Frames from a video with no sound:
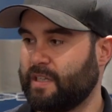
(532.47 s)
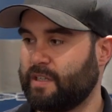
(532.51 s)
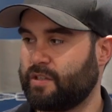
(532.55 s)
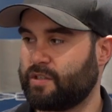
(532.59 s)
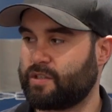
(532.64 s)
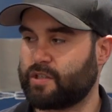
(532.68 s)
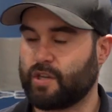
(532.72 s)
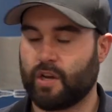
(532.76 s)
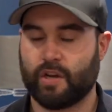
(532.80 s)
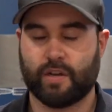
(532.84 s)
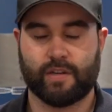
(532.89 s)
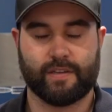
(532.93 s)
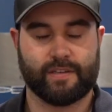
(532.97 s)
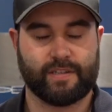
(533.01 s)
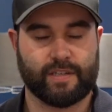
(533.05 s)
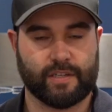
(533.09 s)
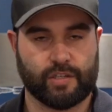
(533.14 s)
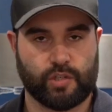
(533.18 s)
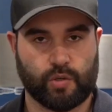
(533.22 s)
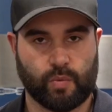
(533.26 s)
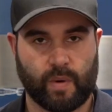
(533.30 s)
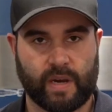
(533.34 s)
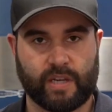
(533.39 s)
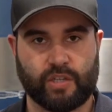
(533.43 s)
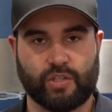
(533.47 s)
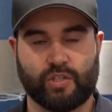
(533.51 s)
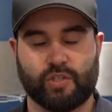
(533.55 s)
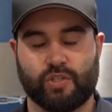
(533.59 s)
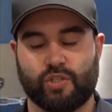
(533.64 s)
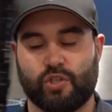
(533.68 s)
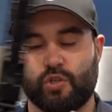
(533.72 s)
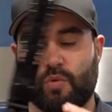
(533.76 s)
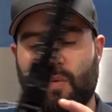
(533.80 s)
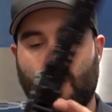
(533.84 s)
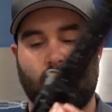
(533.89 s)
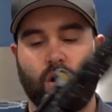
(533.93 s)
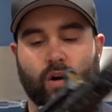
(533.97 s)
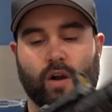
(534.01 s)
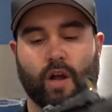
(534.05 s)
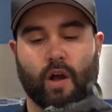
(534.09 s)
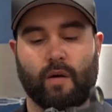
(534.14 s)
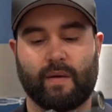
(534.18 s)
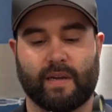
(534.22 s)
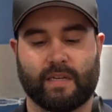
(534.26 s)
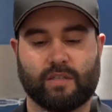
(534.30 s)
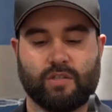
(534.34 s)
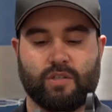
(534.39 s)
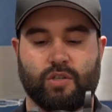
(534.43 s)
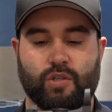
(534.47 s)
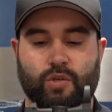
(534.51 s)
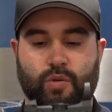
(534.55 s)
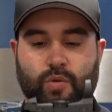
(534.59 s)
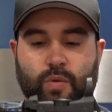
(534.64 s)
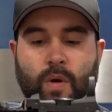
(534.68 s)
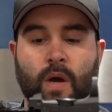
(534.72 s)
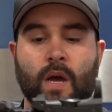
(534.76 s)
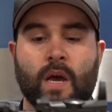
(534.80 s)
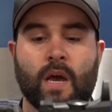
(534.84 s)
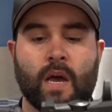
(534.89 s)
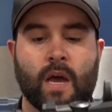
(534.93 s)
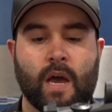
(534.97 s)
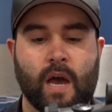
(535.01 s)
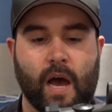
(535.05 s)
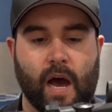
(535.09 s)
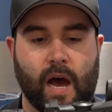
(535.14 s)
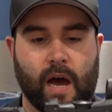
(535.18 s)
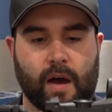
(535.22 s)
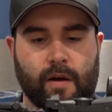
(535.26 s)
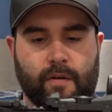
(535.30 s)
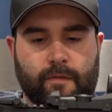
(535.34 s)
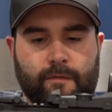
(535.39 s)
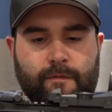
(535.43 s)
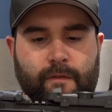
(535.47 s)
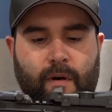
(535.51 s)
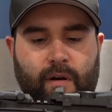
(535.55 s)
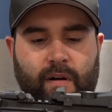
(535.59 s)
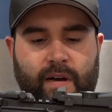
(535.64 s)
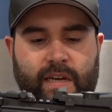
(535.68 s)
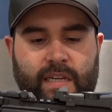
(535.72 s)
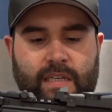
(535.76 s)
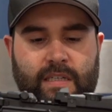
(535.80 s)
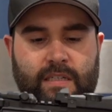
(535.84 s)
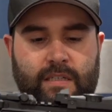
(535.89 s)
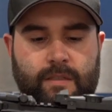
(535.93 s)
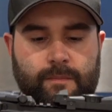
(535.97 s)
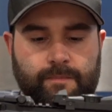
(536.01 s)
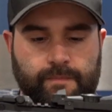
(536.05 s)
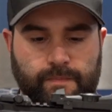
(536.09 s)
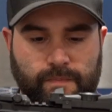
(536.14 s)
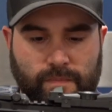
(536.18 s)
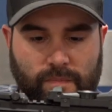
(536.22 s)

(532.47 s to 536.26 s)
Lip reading: in certain situations you are going to find